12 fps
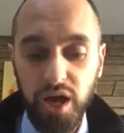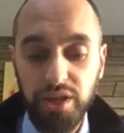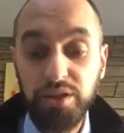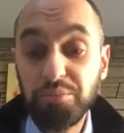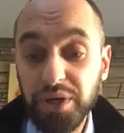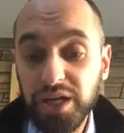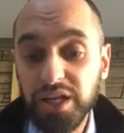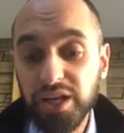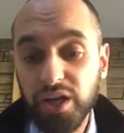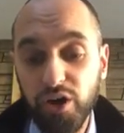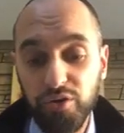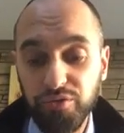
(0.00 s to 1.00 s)
at the
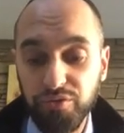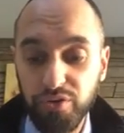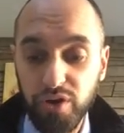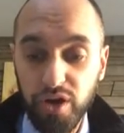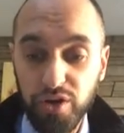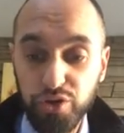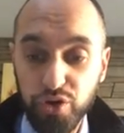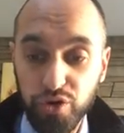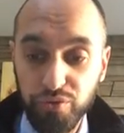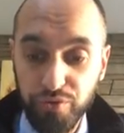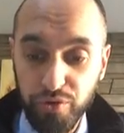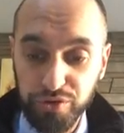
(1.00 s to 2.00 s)
beginning of your
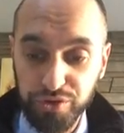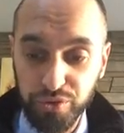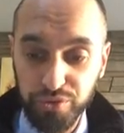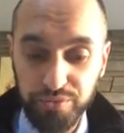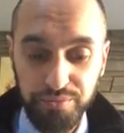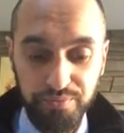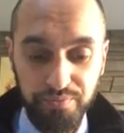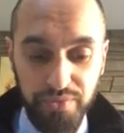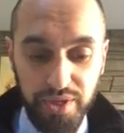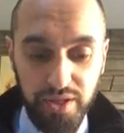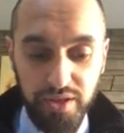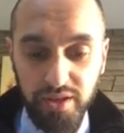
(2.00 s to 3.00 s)
comfort zone.
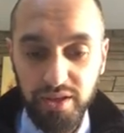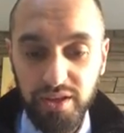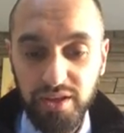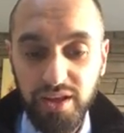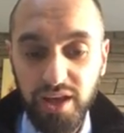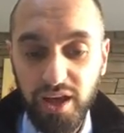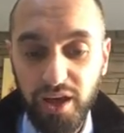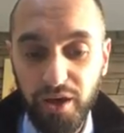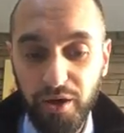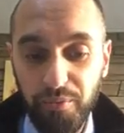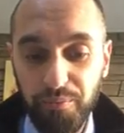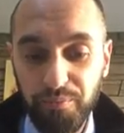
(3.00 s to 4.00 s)

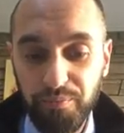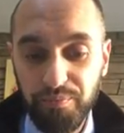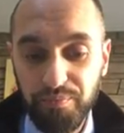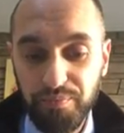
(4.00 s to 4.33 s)
That's